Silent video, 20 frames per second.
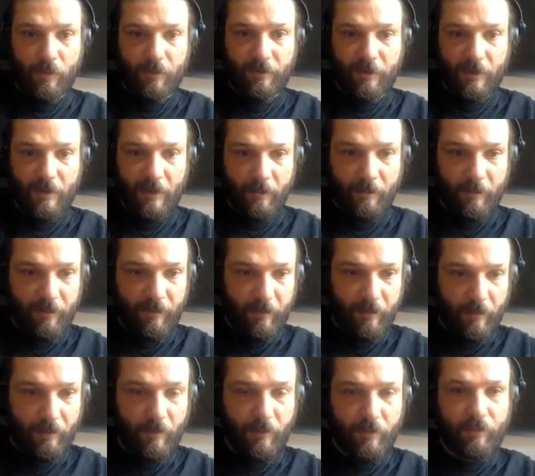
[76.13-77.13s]
audio coming
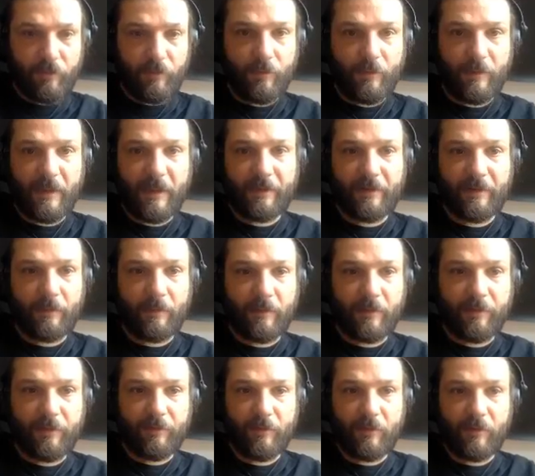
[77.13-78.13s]
through. I'm not sure where that's
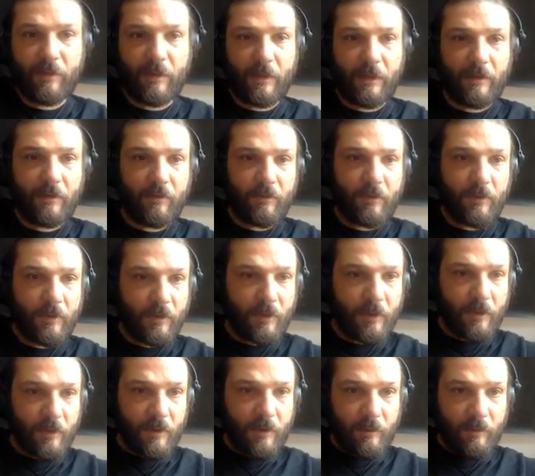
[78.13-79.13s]
coming through now.
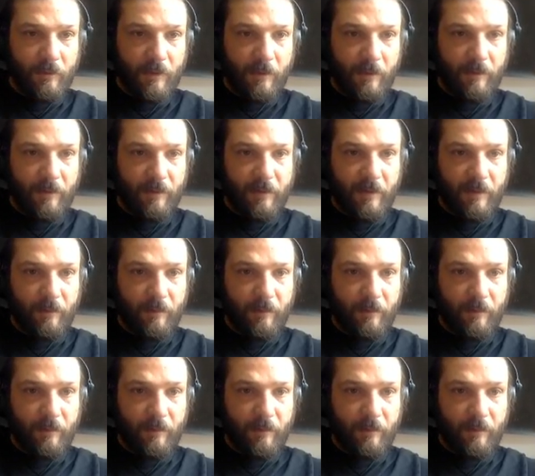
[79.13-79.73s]
Maybe it's